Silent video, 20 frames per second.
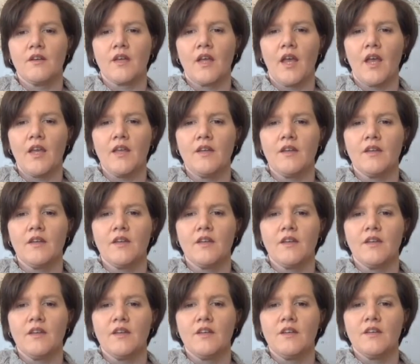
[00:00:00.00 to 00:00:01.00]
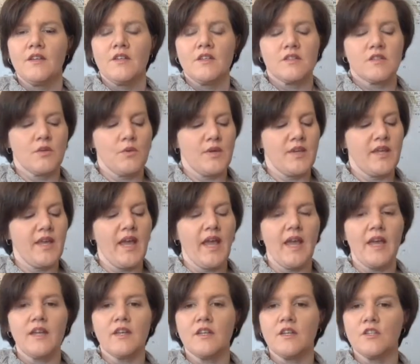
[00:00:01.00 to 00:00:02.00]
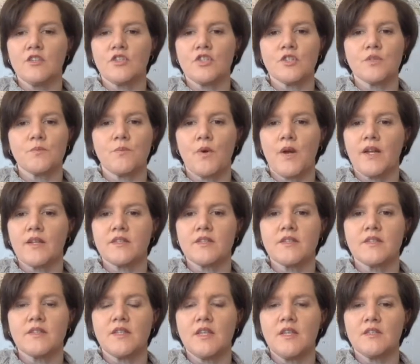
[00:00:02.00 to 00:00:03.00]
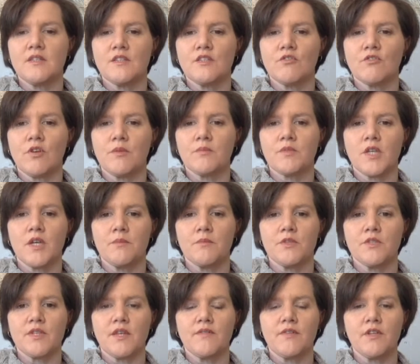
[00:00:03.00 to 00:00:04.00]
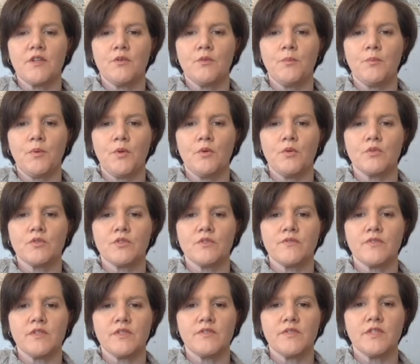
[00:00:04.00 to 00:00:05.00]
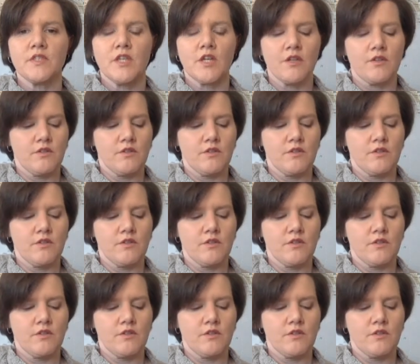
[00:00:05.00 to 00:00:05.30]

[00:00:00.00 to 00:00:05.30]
Okay? So again, just practice these in your own time. Just have a little pause of this video.